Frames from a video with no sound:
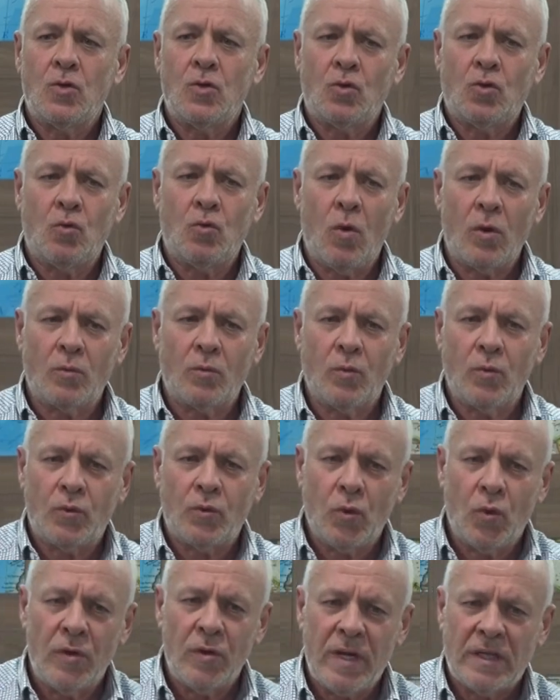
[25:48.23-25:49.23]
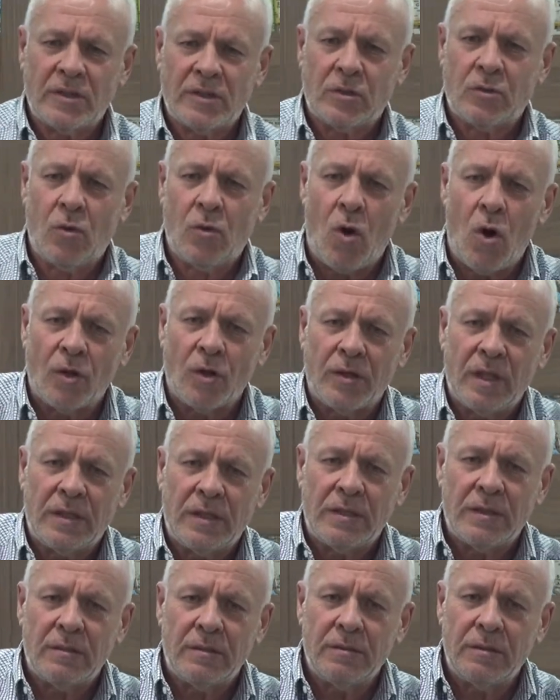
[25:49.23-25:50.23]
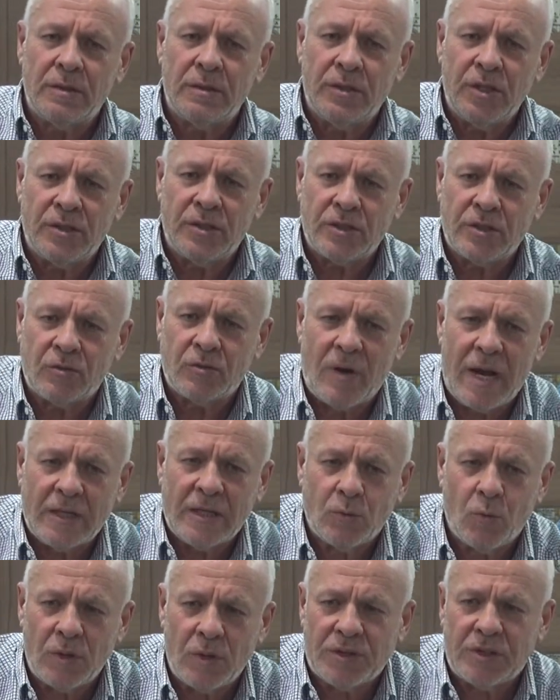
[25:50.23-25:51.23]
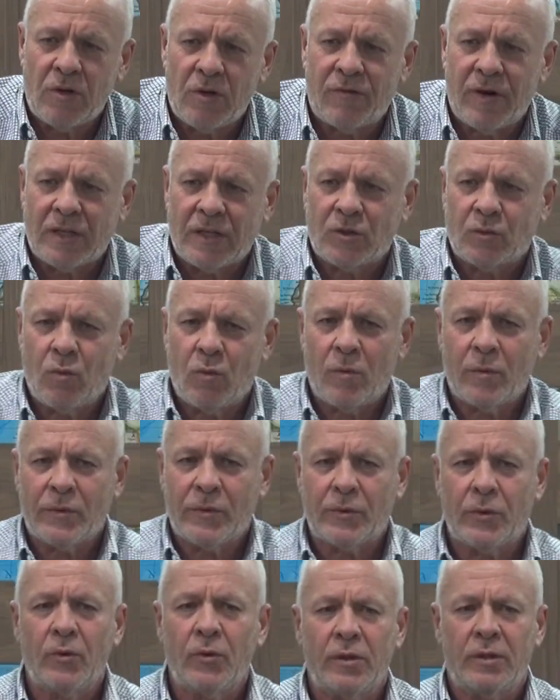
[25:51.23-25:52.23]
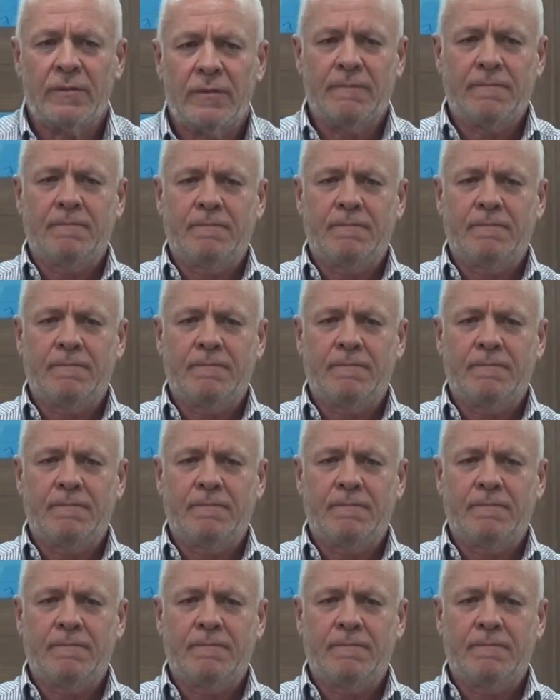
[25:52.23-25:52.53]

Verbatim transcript: to what we're doing, as God and Jesus Christ watching over us to what we're doing.